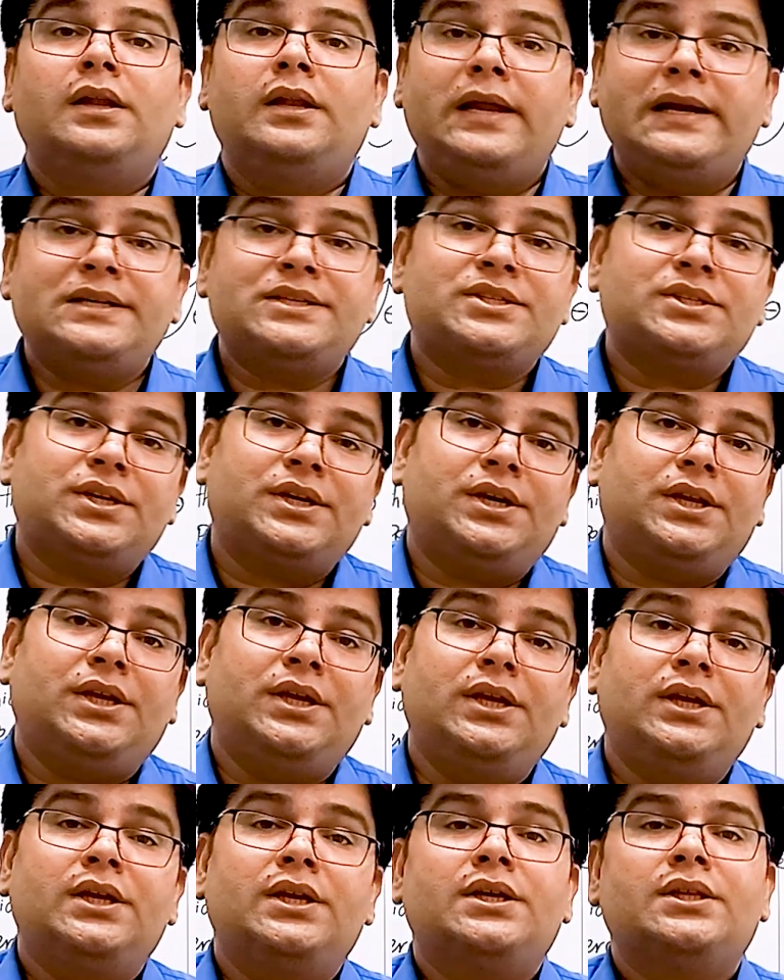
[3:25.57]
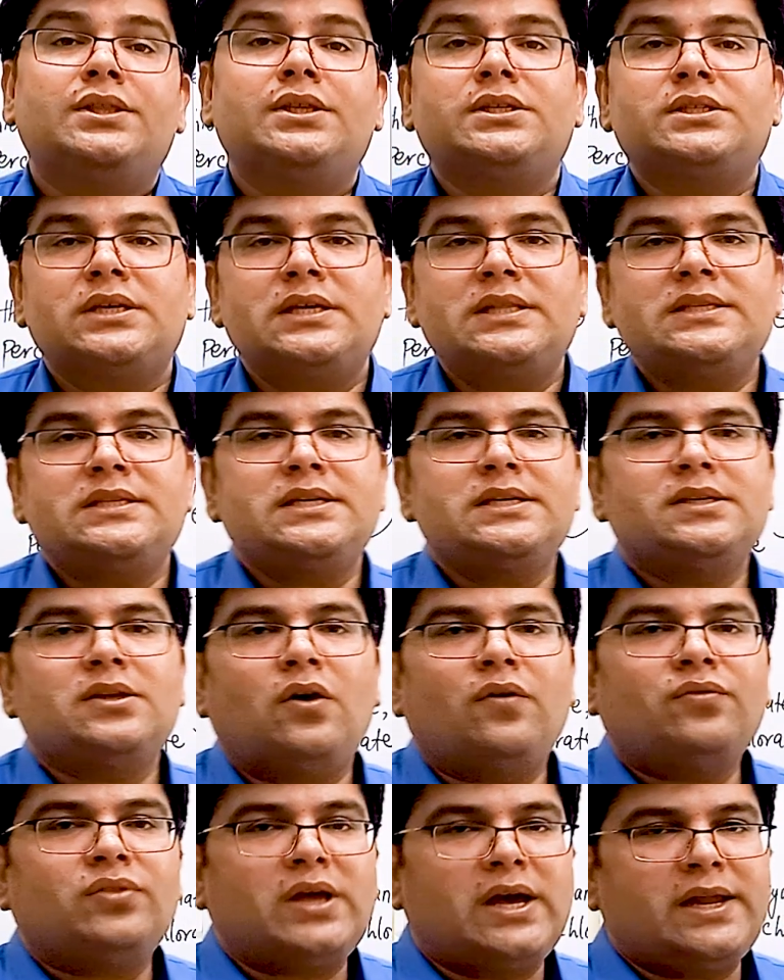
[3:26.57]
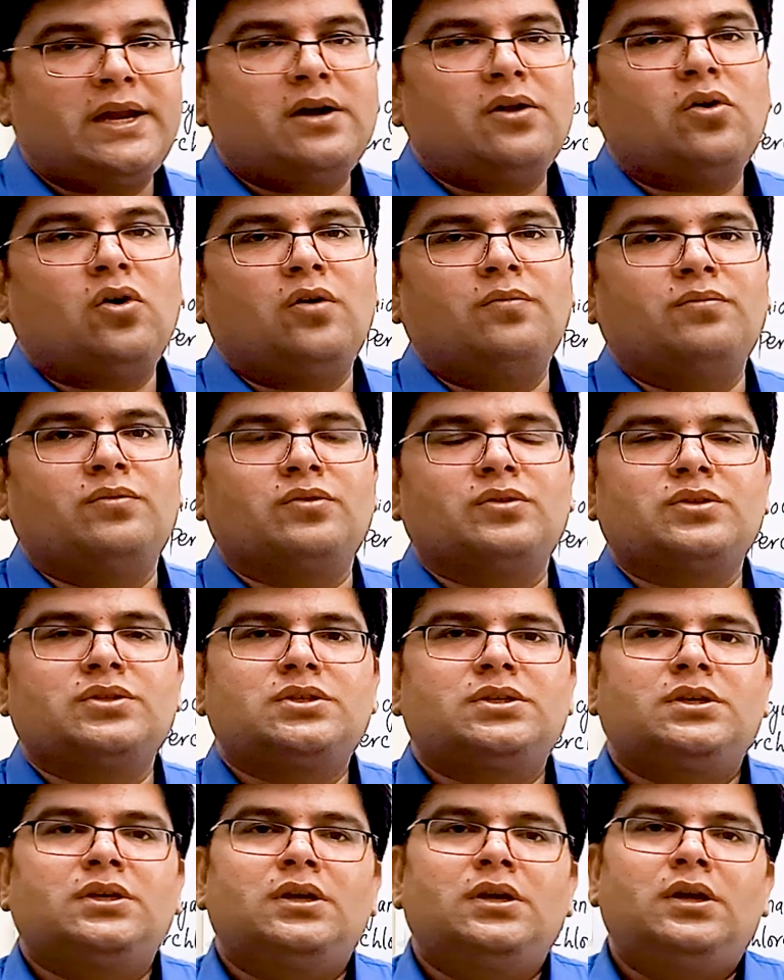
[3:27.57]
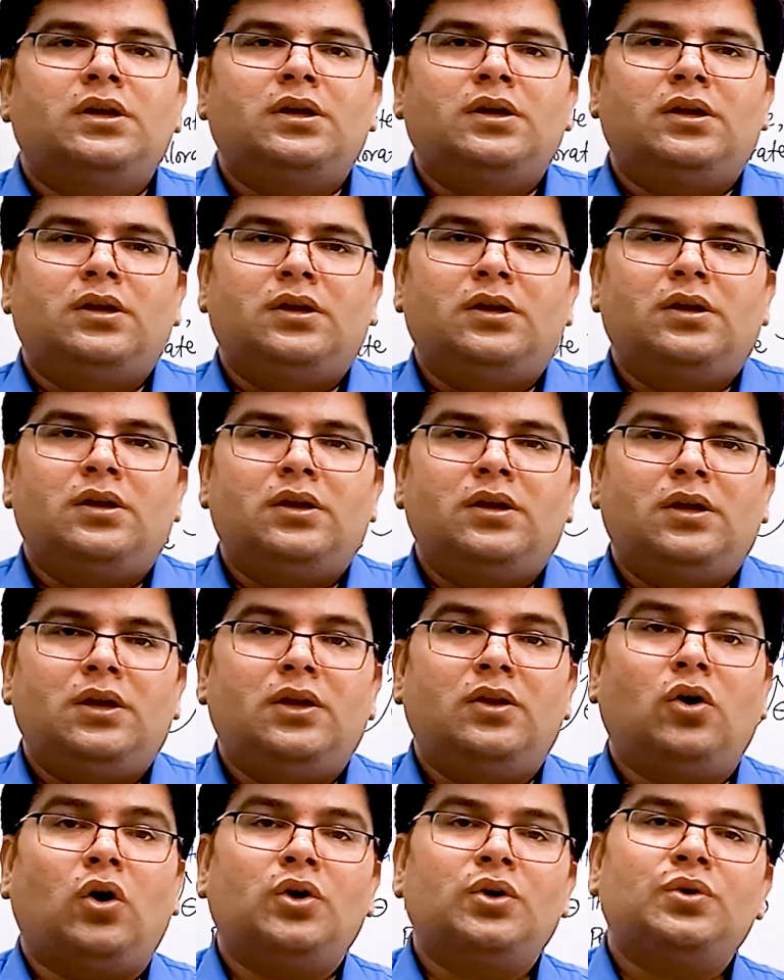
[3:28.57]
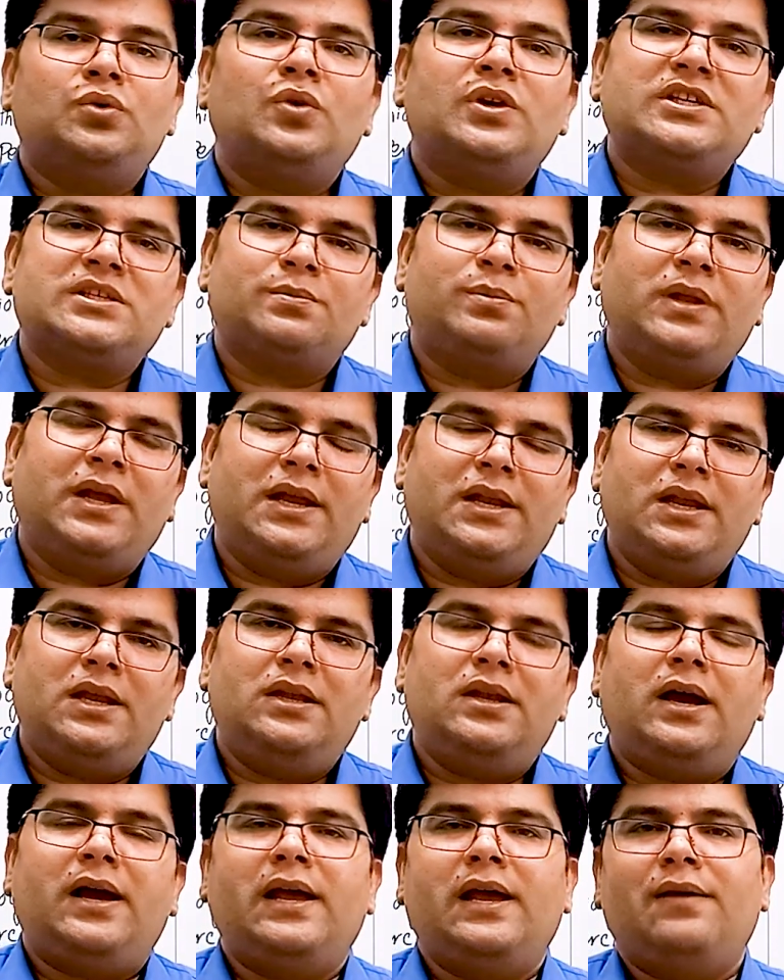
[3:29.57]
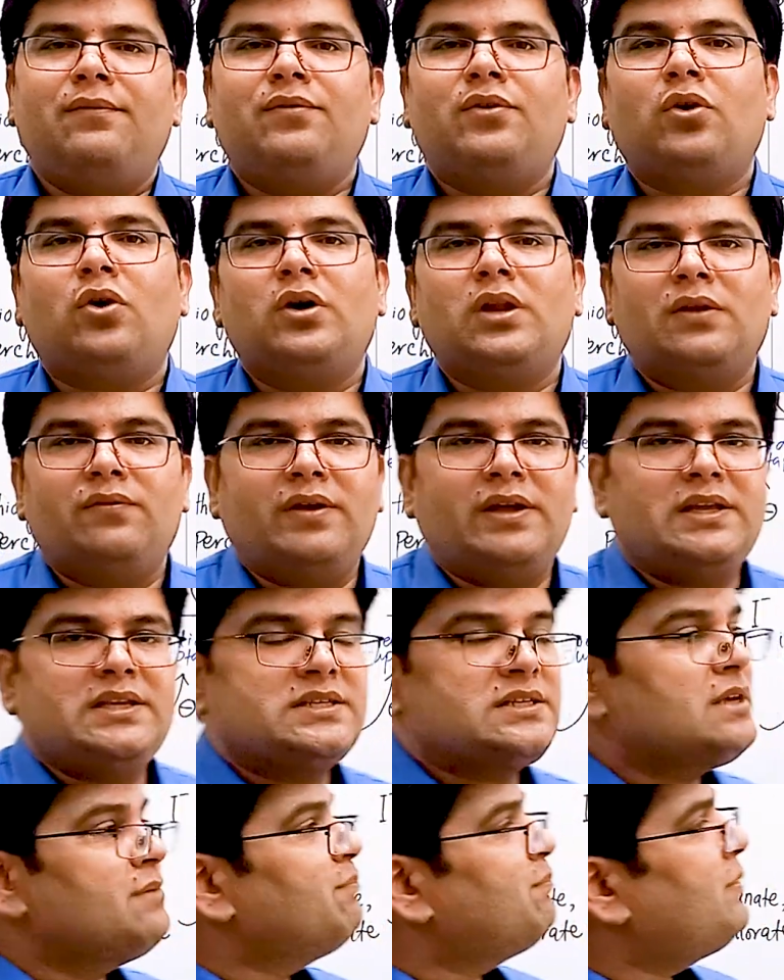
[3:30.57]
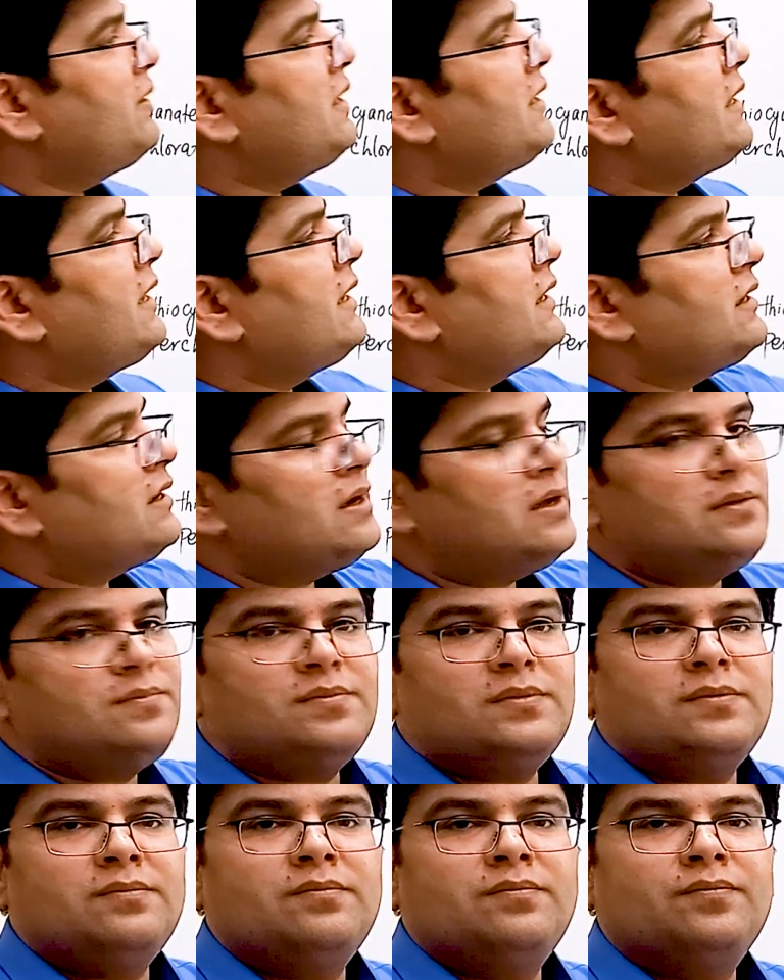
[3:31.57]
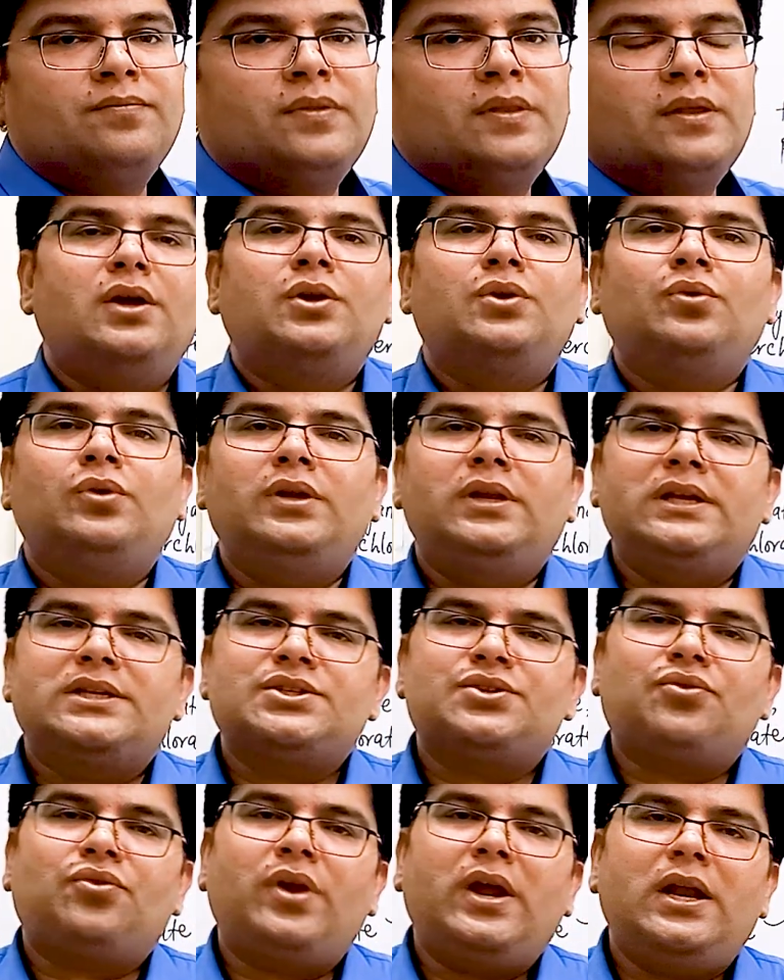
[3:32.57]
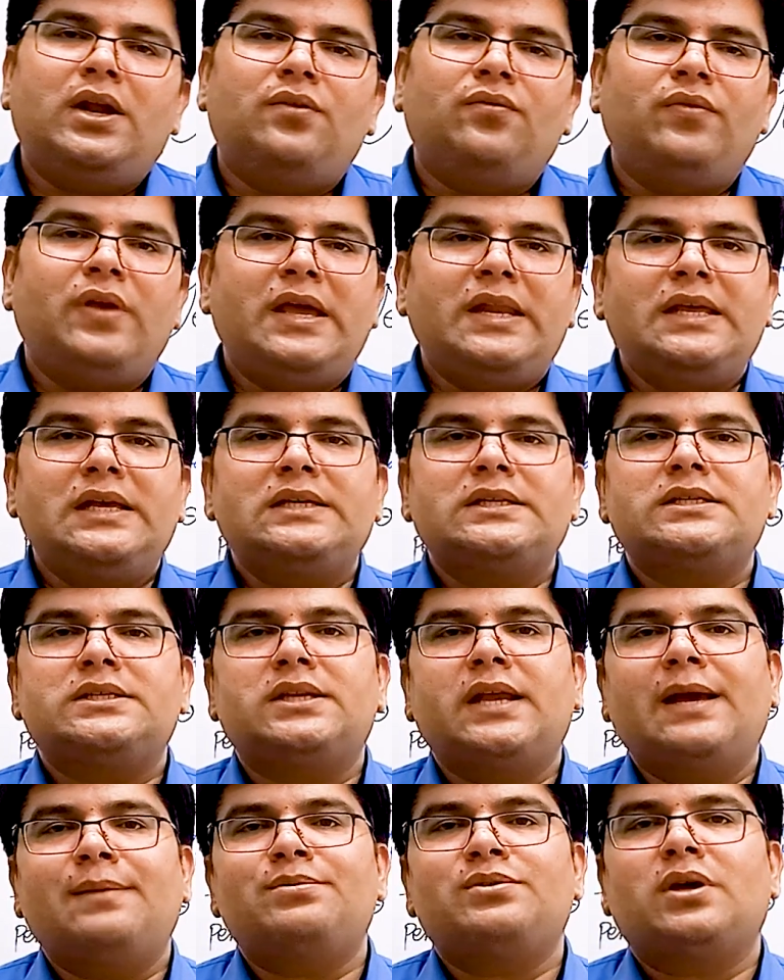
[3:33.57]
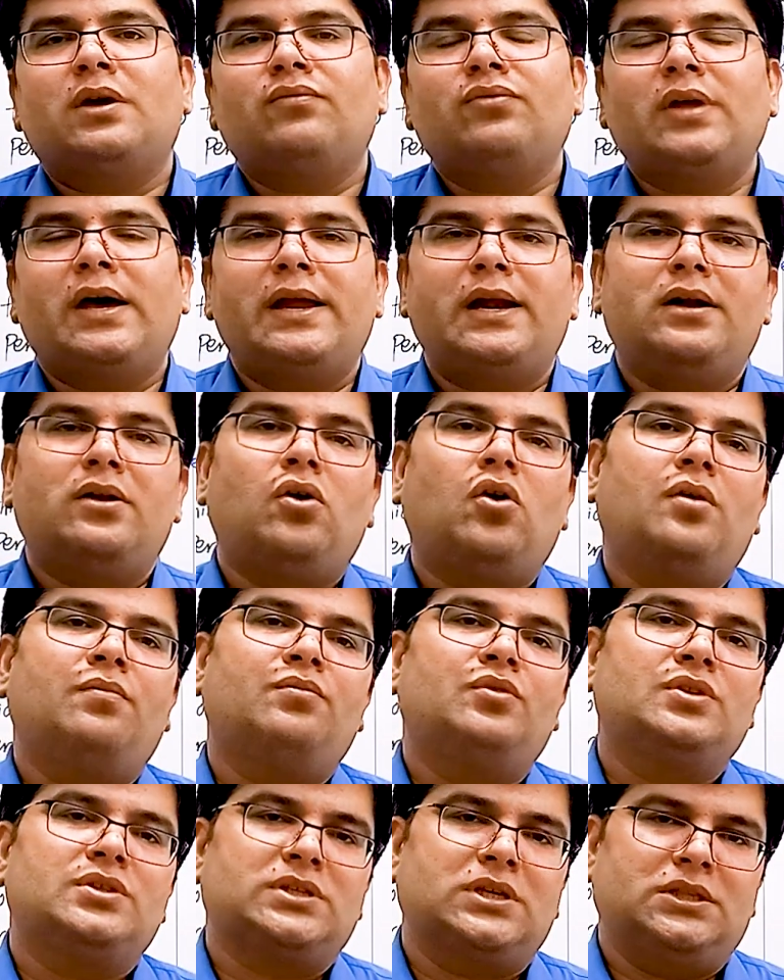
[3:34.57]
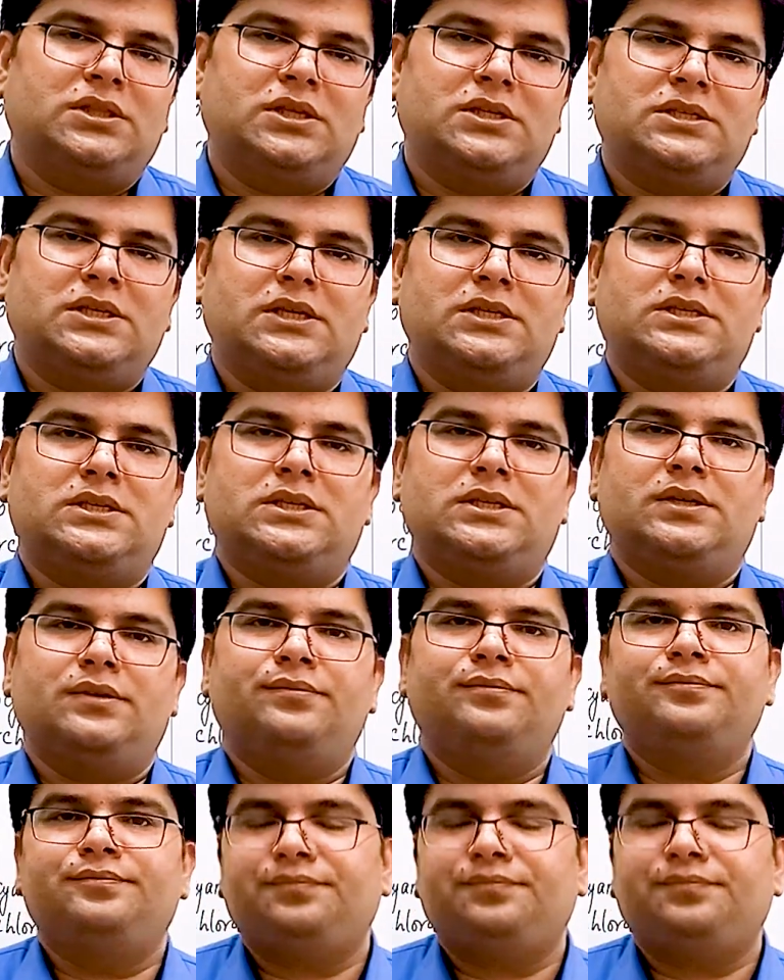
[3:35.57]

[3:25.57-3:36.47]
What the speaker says: Let's study the synthesis of thyroid hormones. In order to explain it, I have drawn a very simple diagram to illustrate various steps of thyroid hormone synthesis.